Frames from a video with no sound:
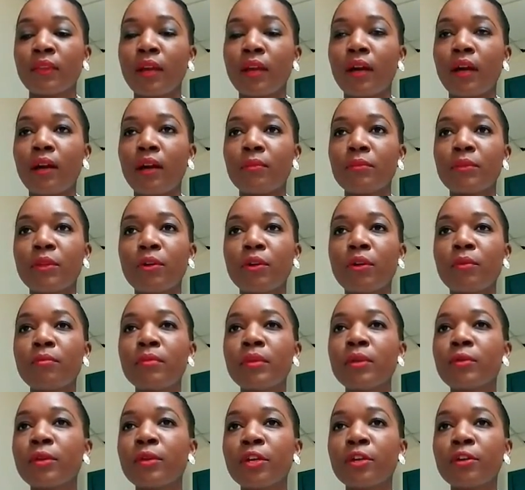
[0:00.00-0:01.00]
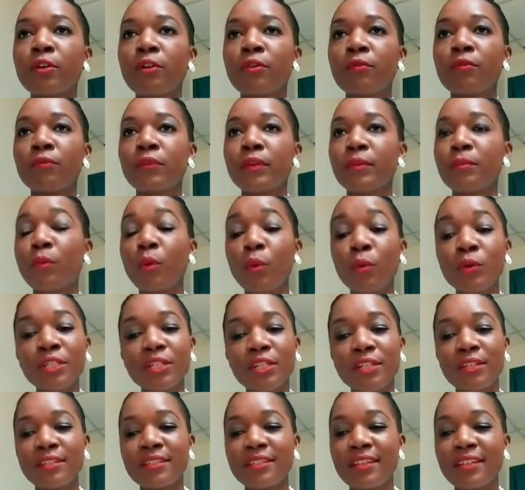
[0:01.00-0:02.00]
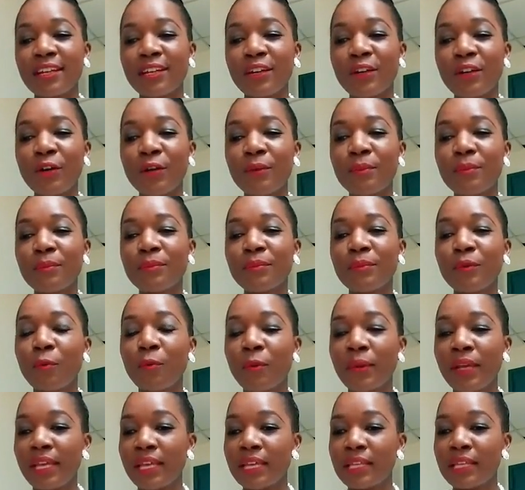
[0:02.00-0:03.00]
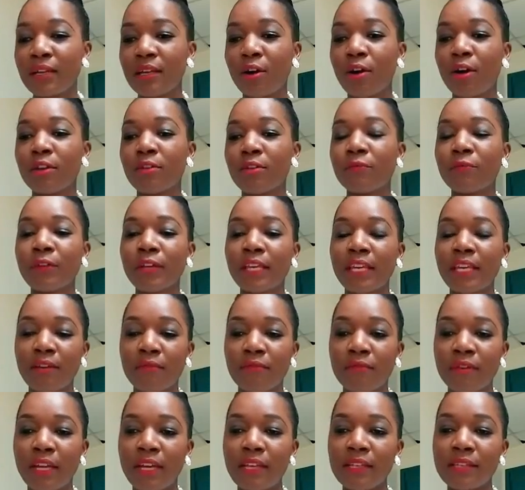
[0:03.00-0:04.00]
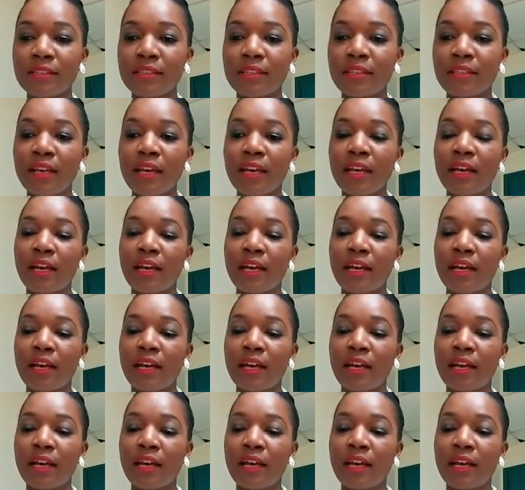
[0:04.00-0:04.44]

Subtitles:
There are a myriad of emotions that come with unforgiveness.